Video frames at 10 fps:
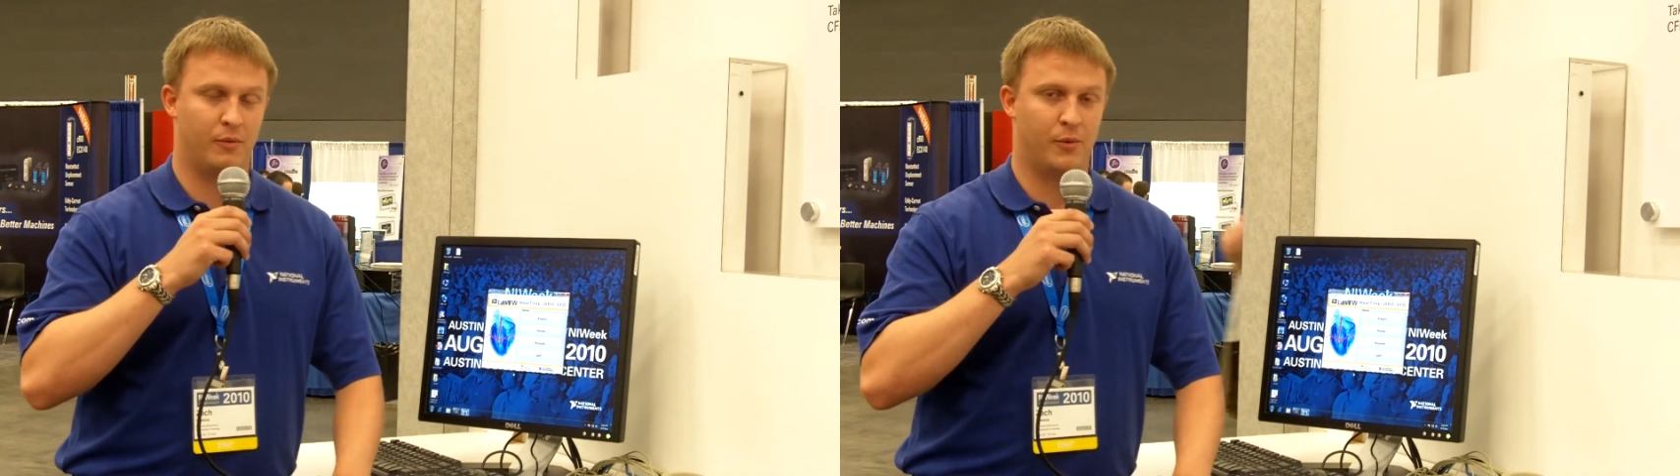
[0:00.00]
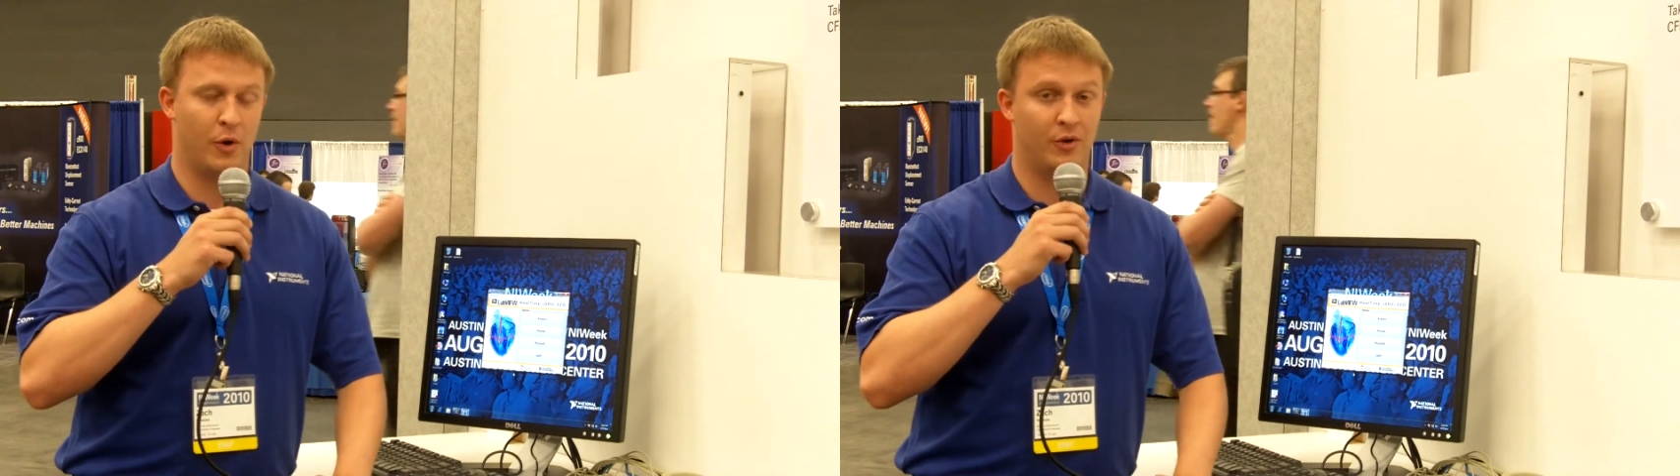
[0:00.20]

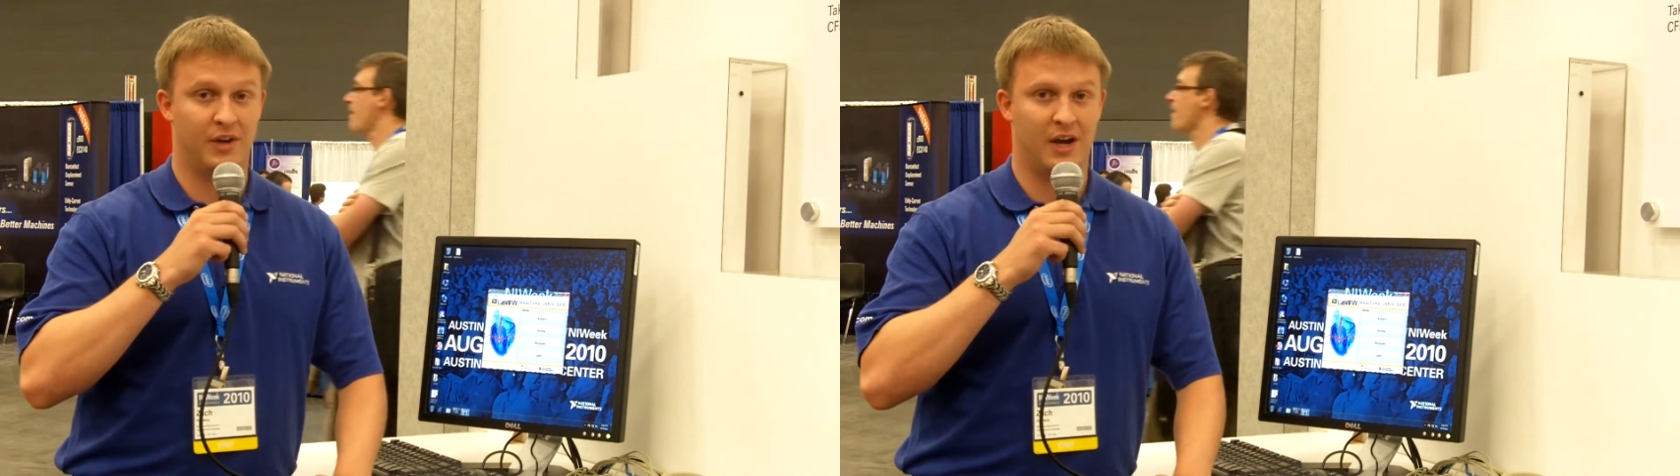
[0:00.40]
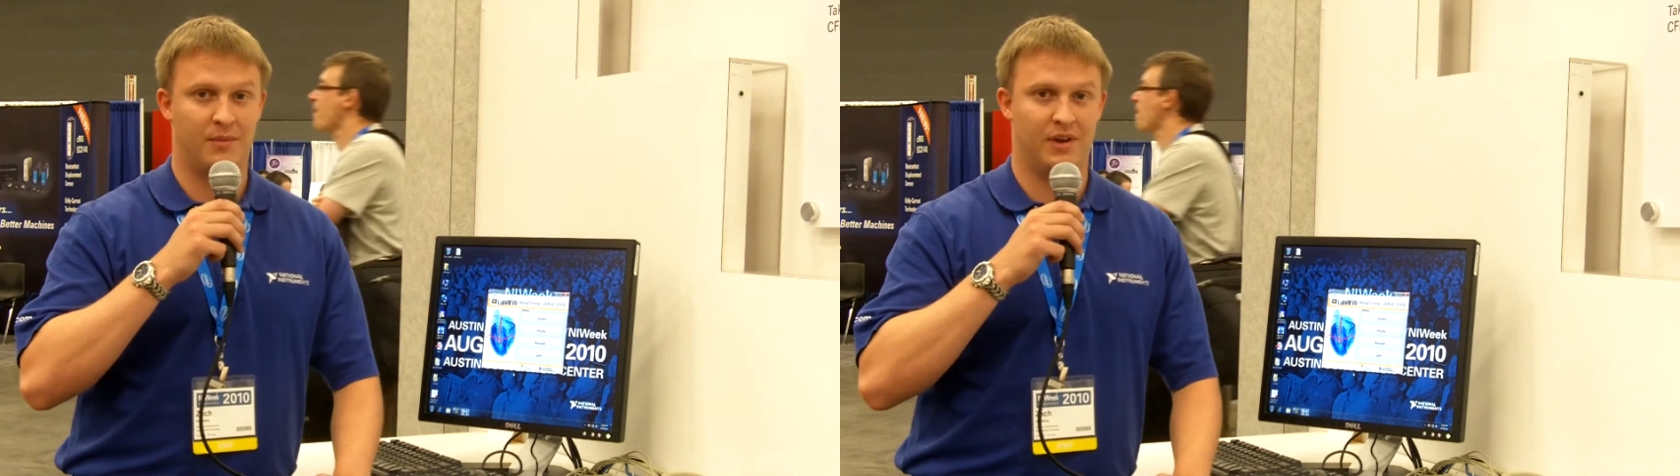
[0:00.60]

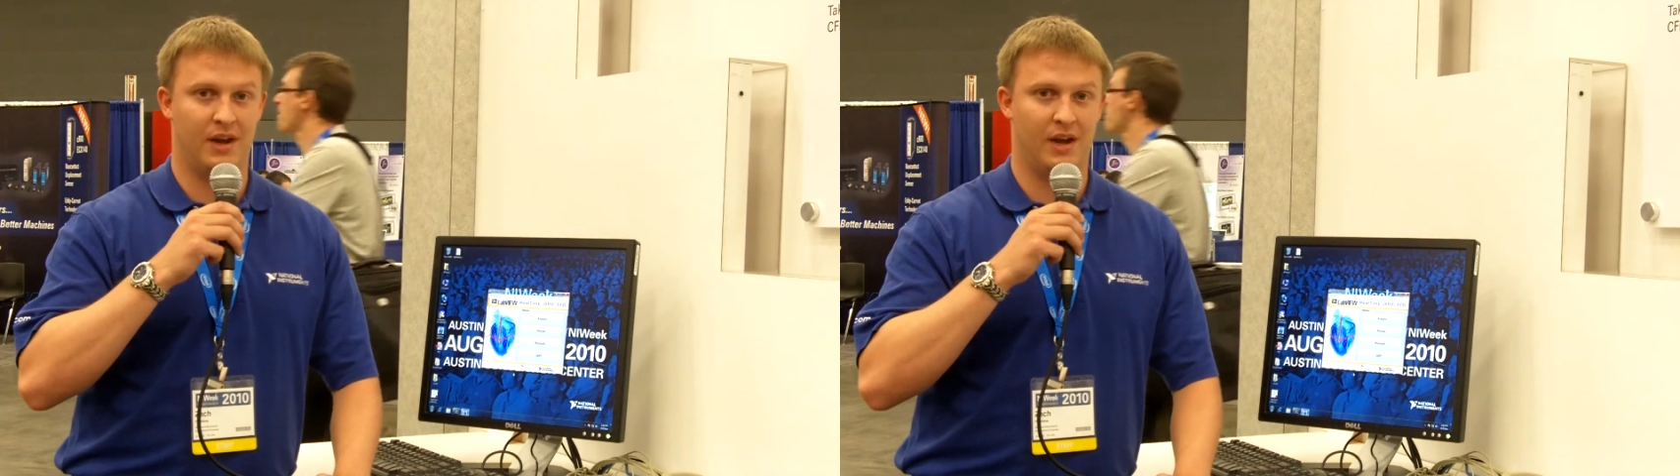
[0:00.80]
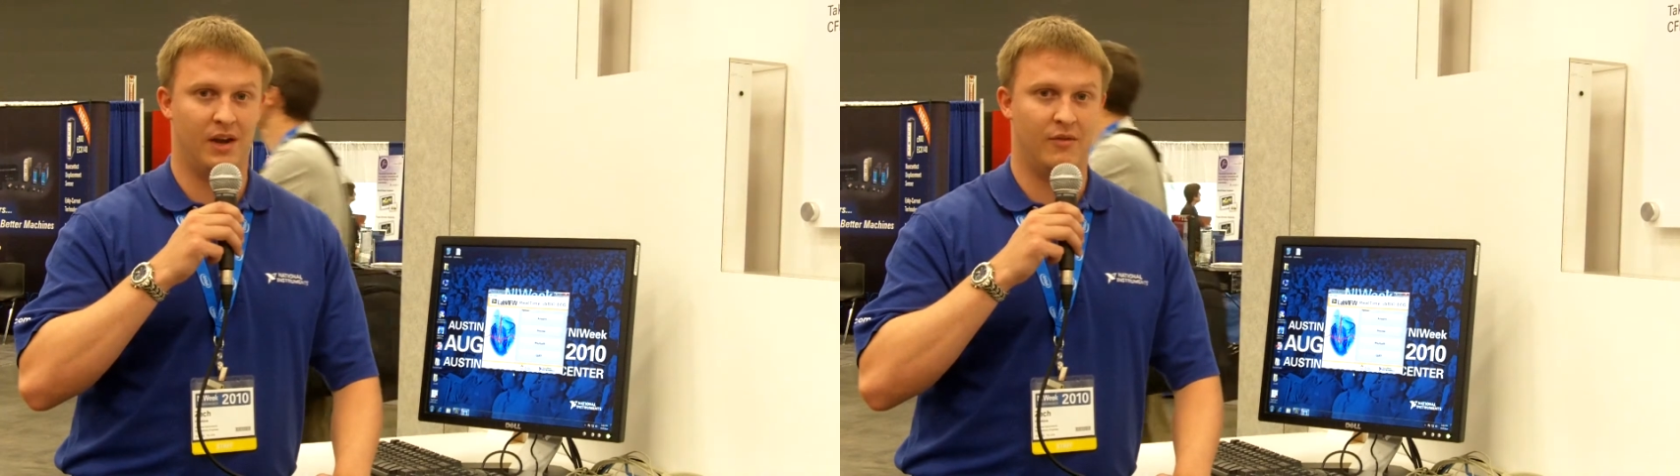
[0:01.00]
prototyped
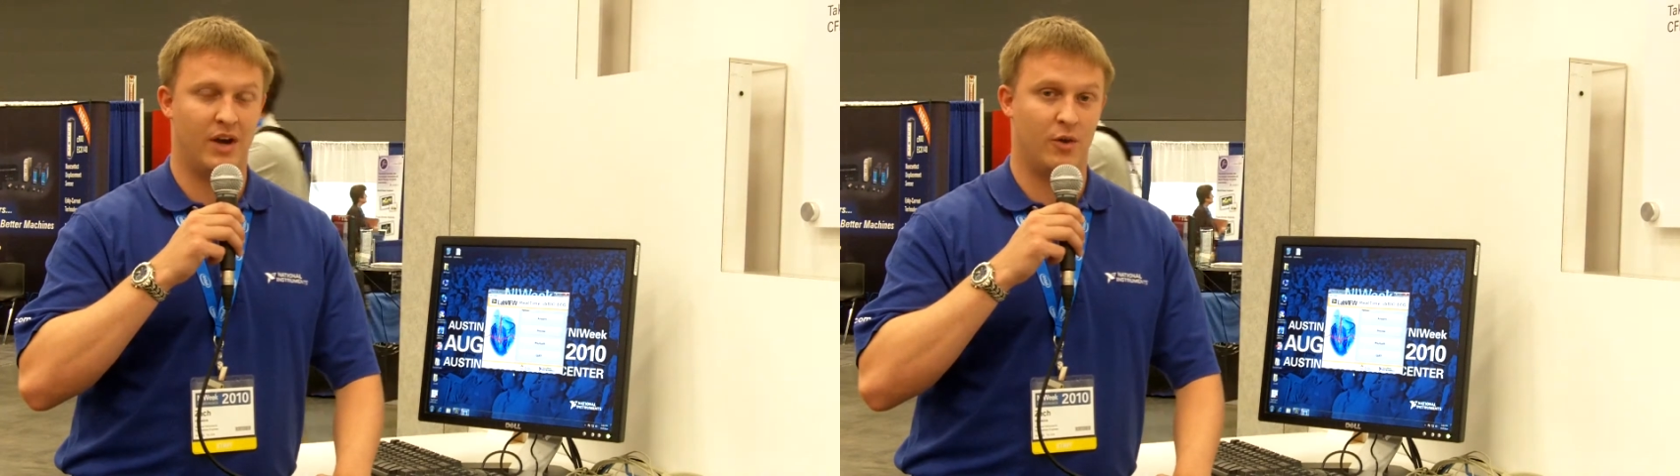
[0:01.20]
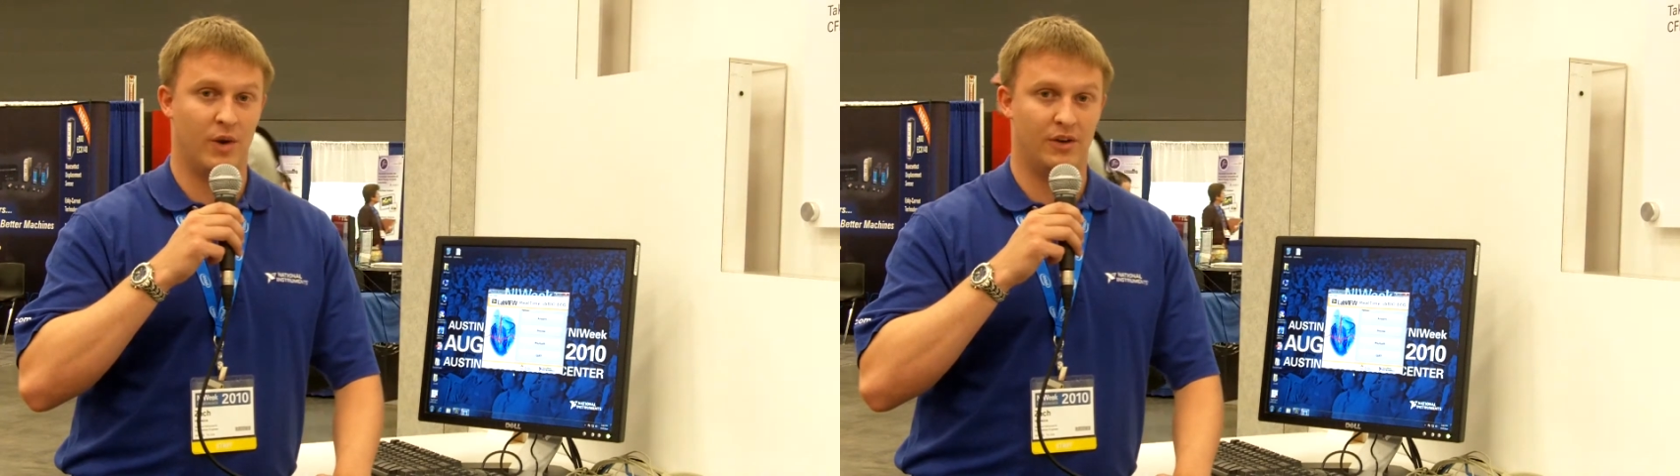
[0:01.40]
an
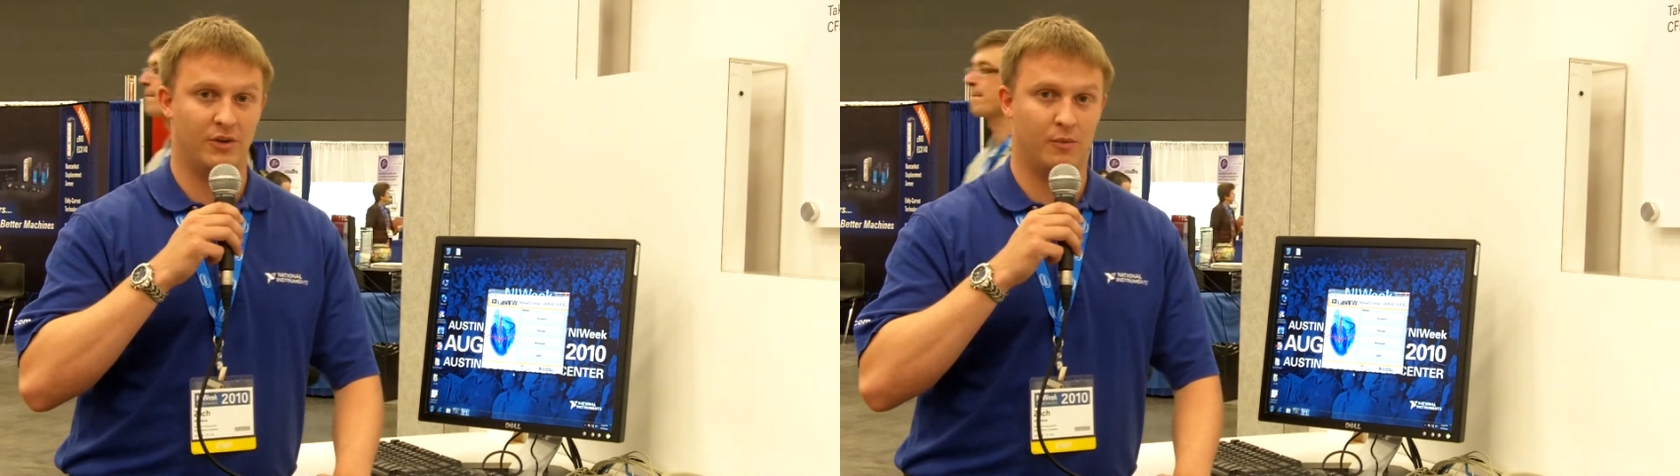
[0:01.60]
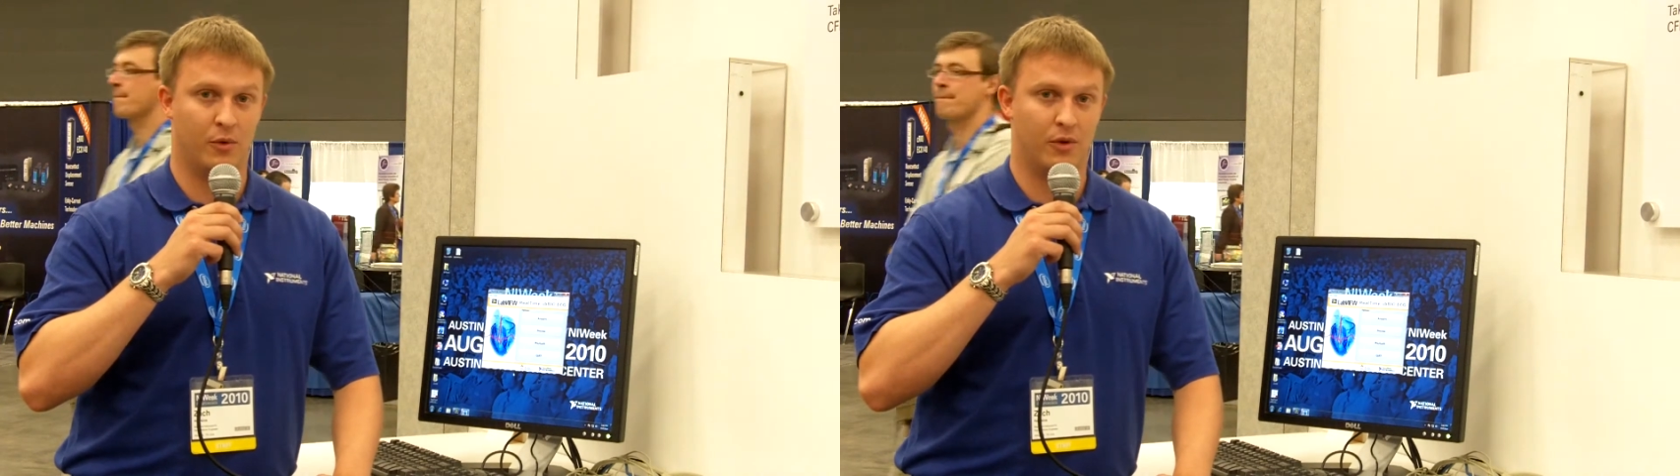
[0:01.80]

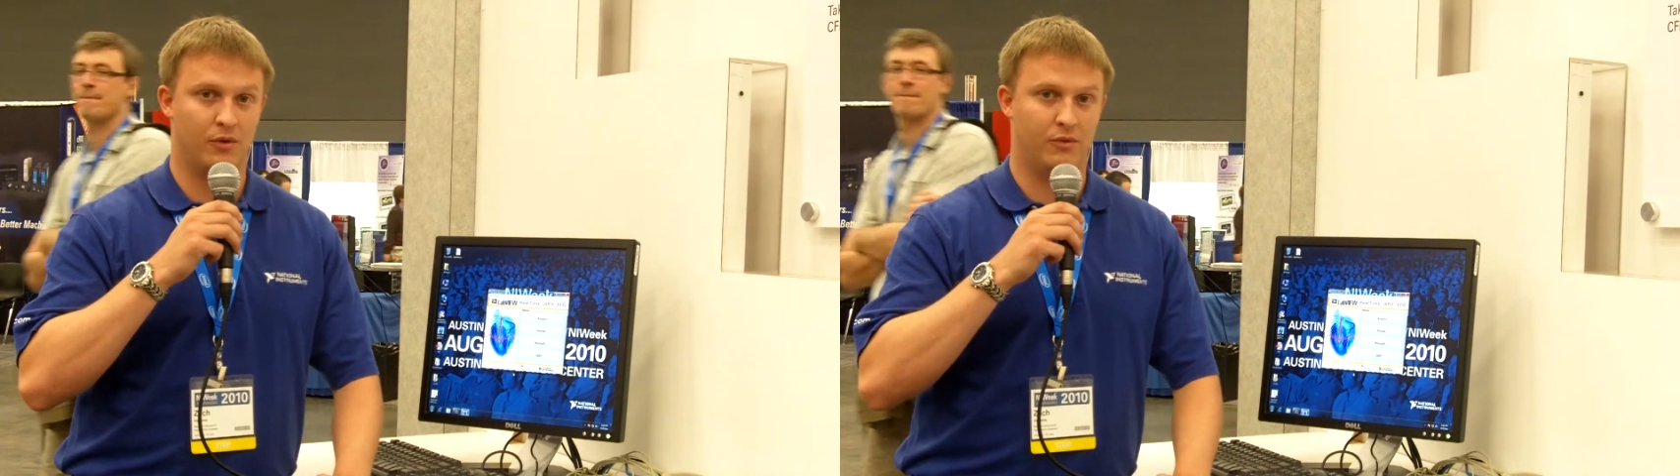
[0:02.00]
evaluation board